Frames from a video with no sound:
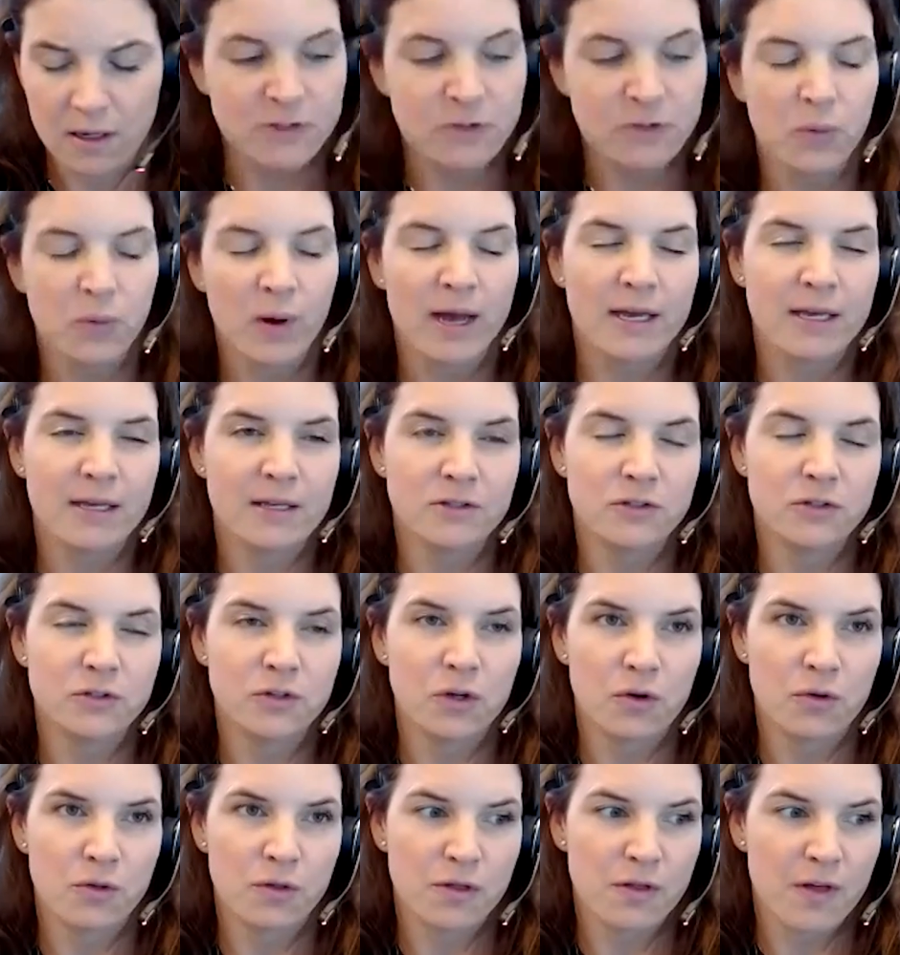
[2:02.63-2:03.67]
a way
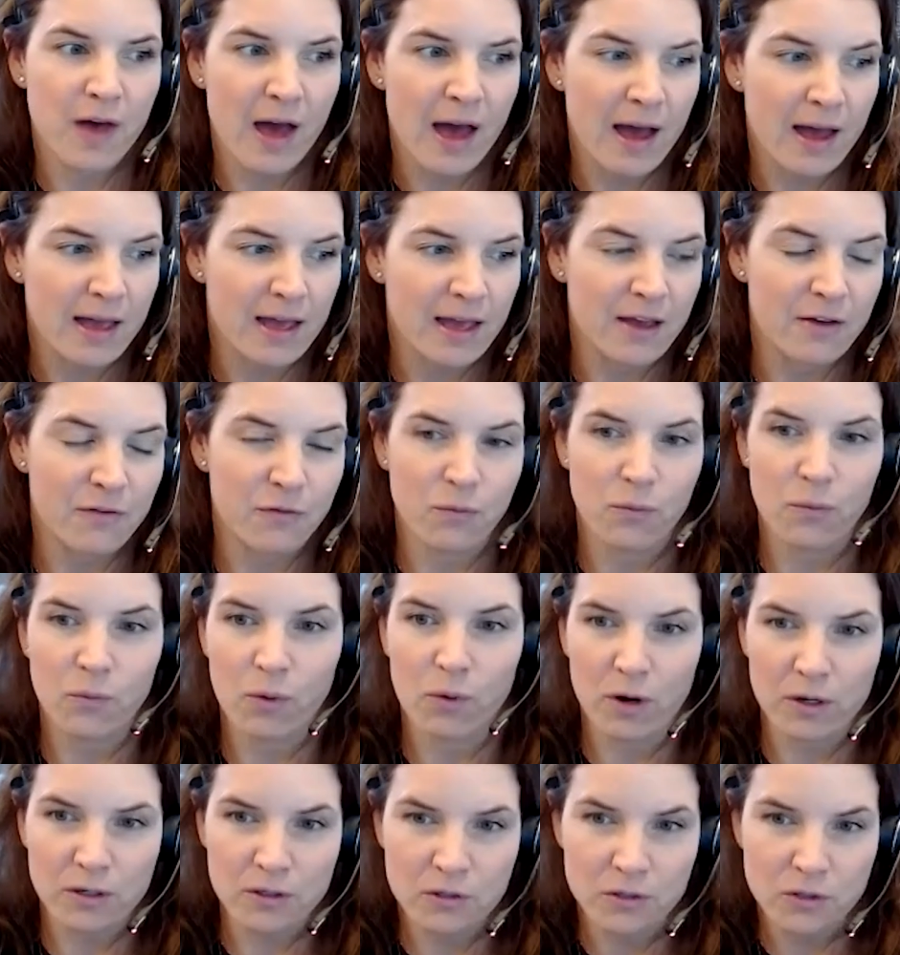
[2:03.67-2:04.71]
so that if
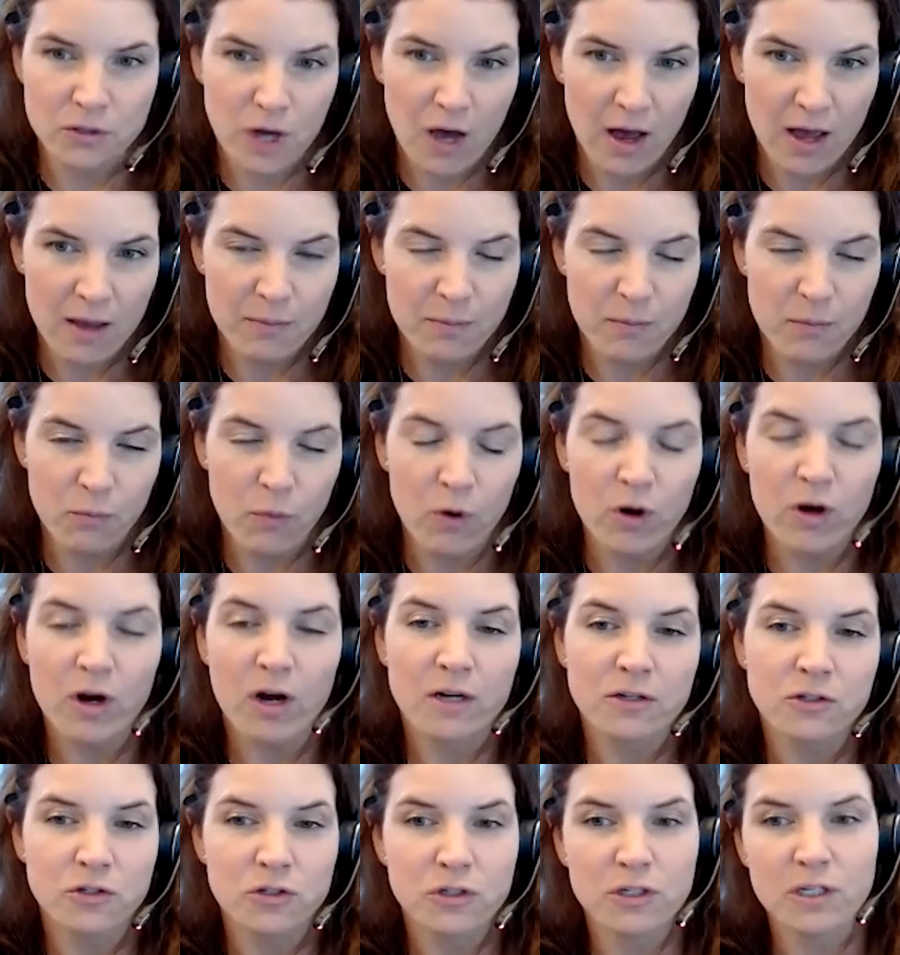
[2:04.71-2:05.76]
one
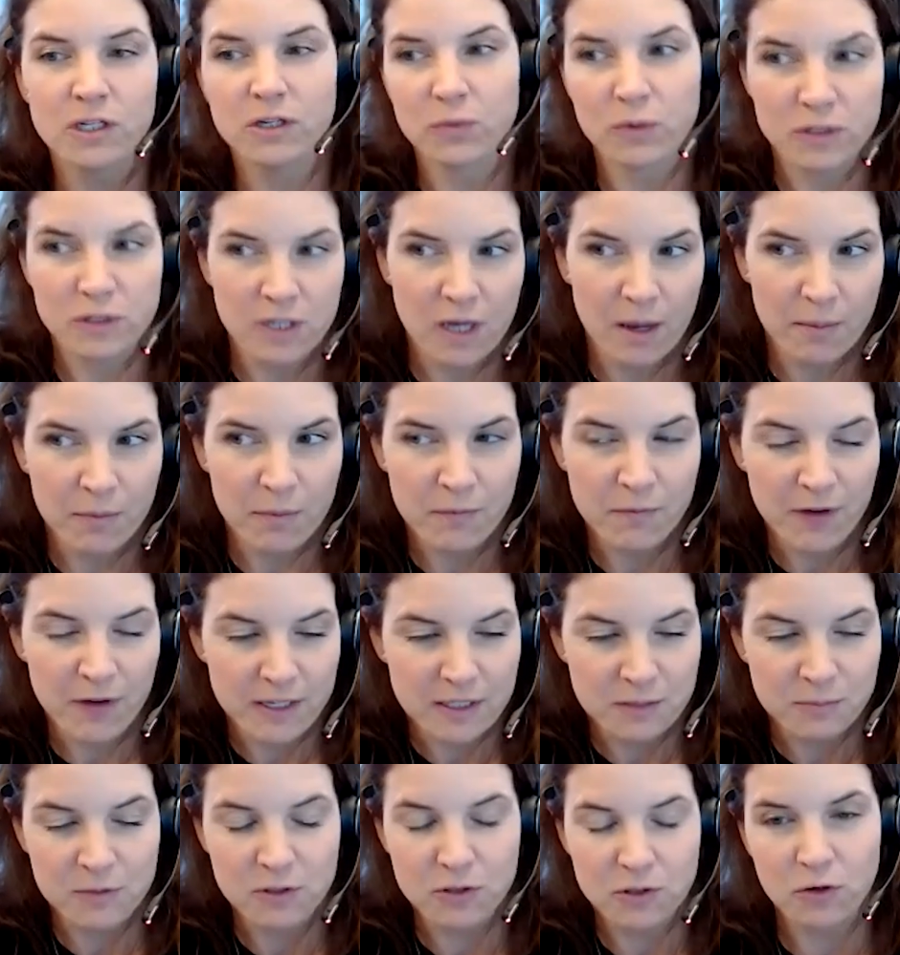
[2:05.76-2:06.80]
country or one type of
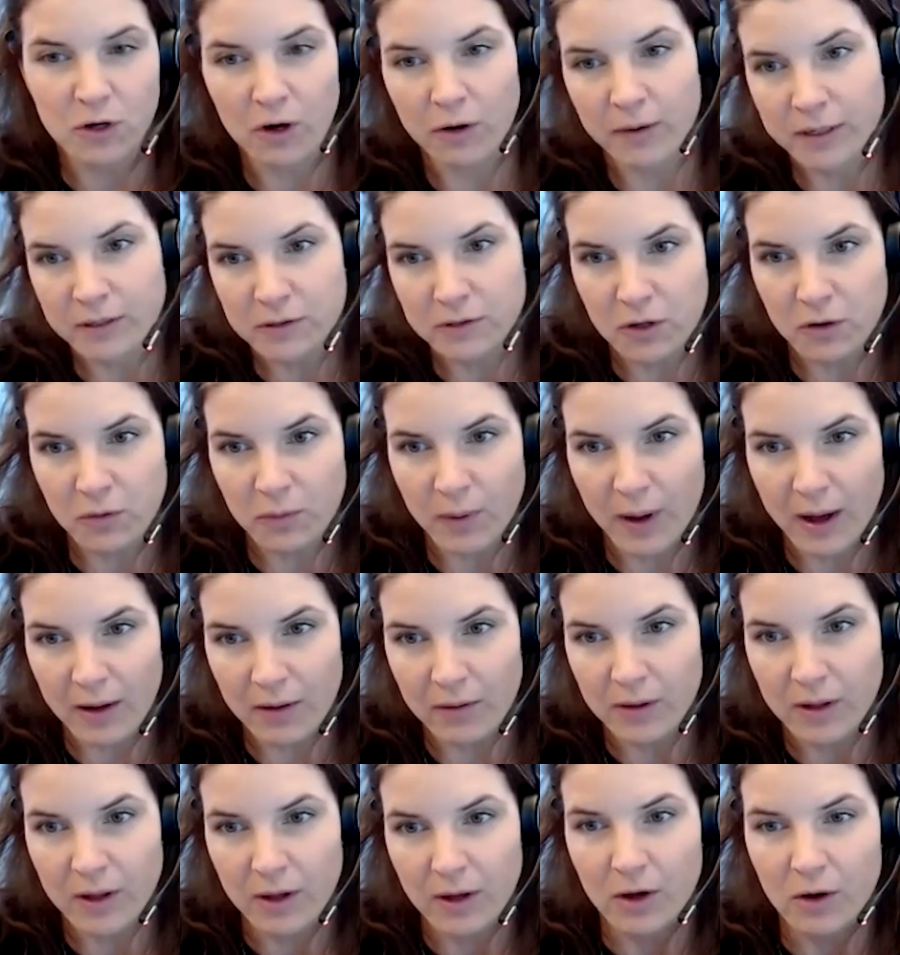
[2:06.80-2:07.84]
investment's not going so
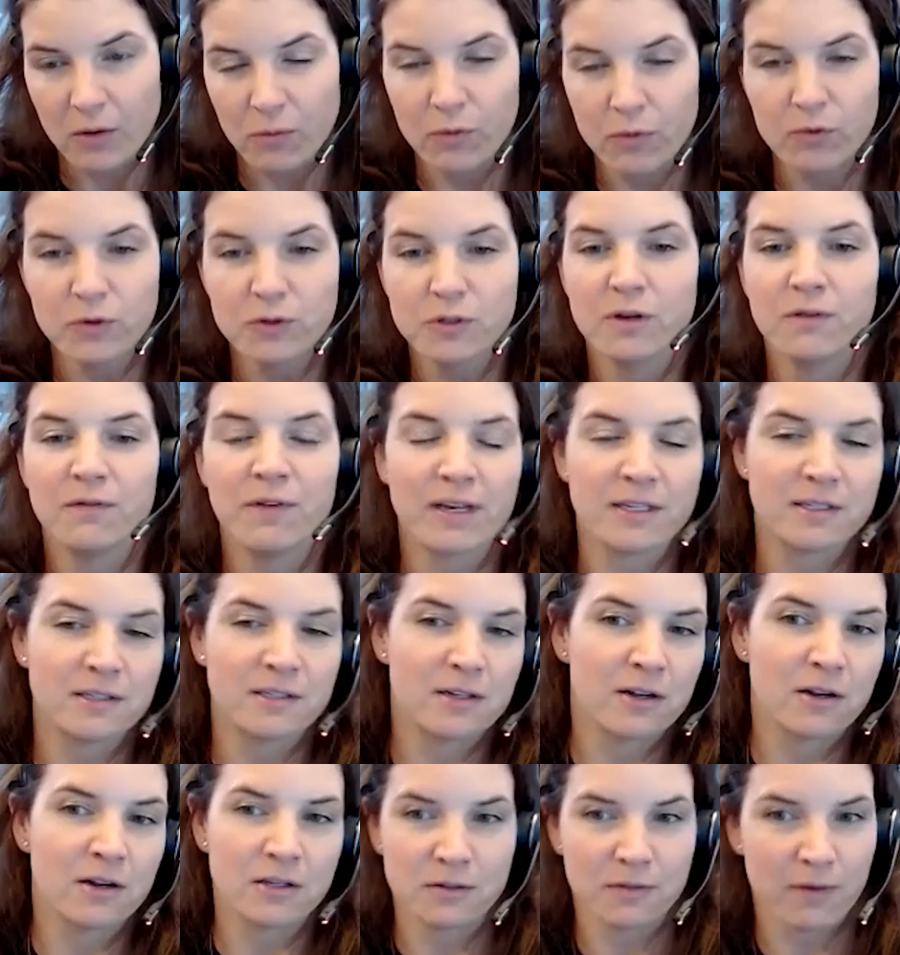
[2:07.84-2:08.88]
well, we're also
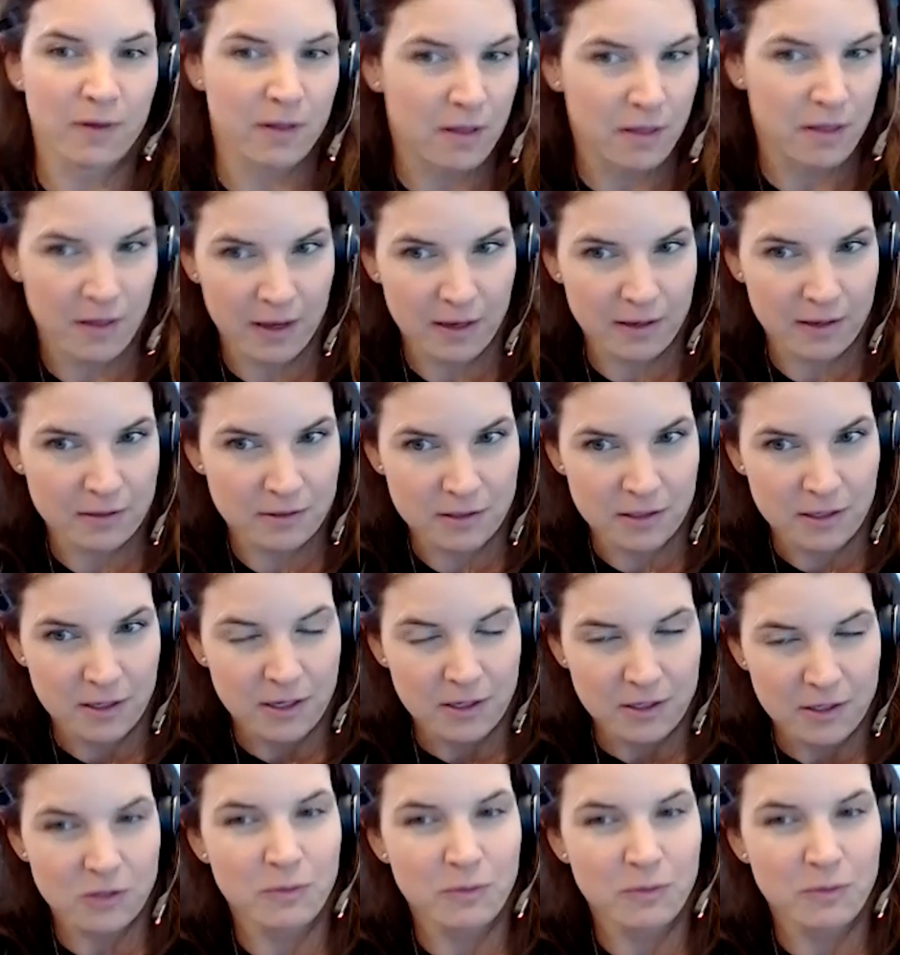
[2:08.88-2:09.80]
invested in lots of other things.